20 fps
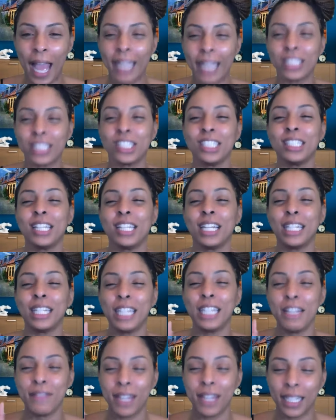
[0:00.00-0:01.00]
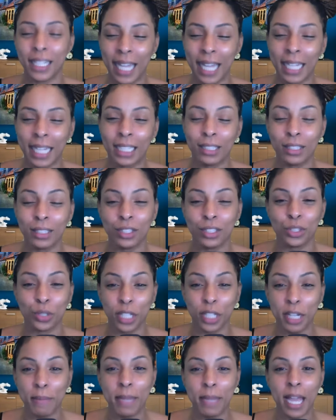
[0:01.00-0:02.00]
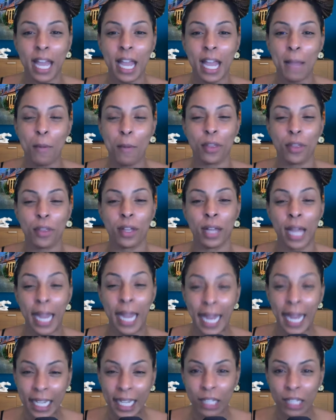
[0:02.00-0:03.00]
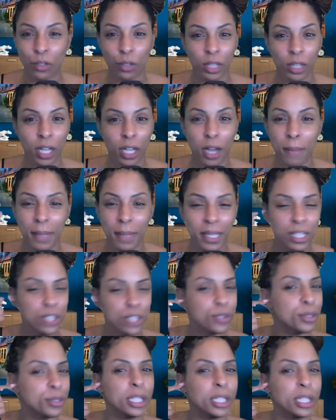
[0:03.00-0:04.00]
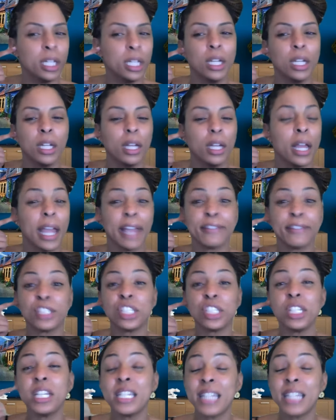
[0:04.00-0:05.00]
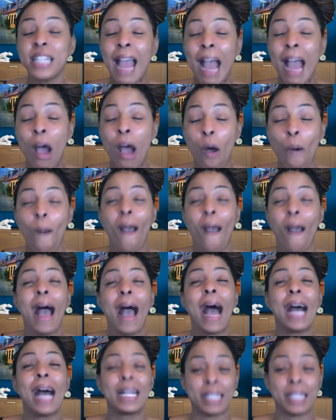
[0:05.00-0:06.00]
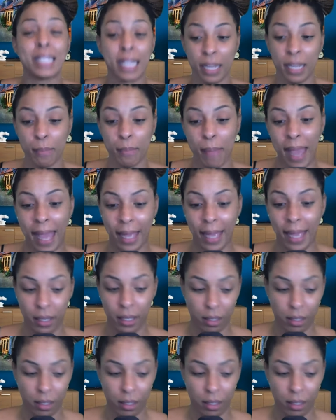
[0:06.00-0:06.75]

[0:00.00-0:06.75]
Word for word: She did leave the Atlanta Dream game with a hand or thumb injury. If she is out, I take it back.